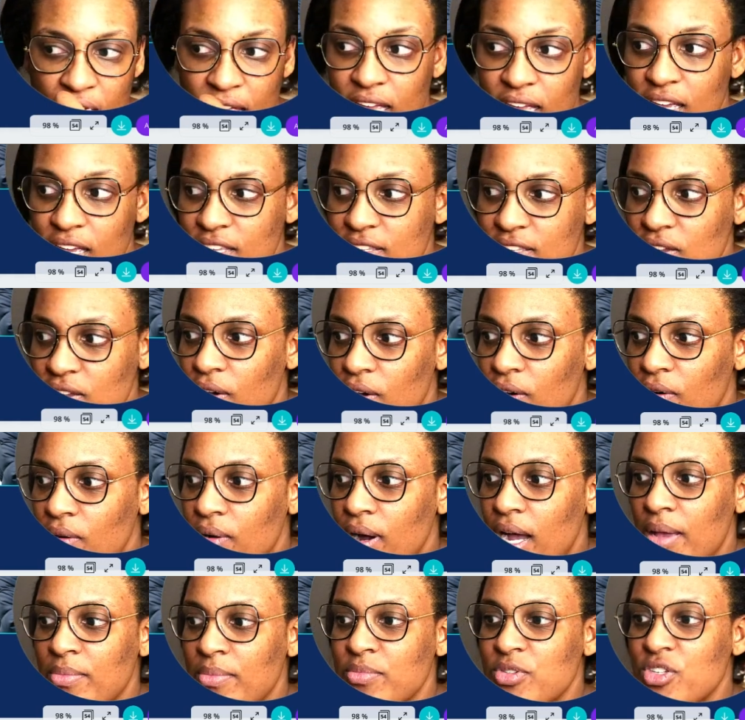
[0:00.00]
So
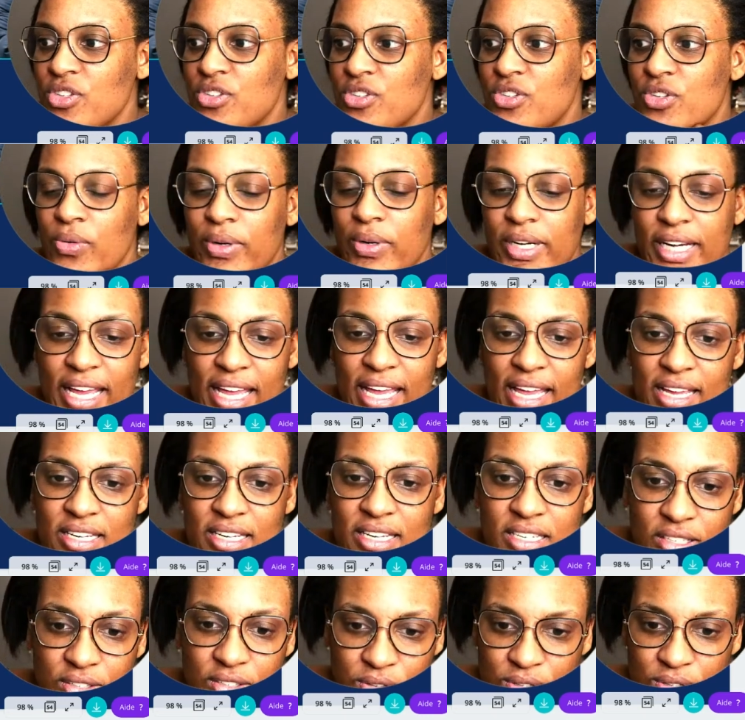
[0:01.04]
I'm just doing it.
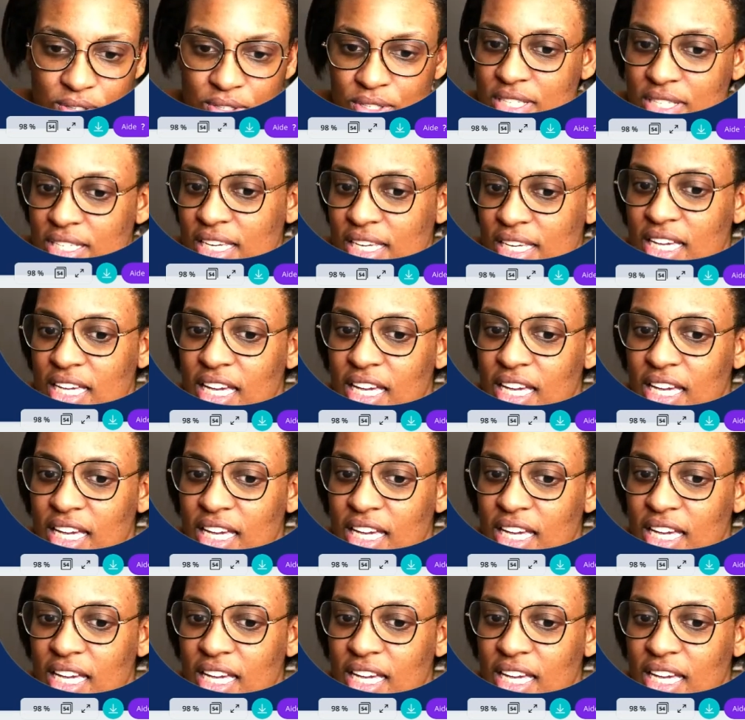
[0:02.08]
You see,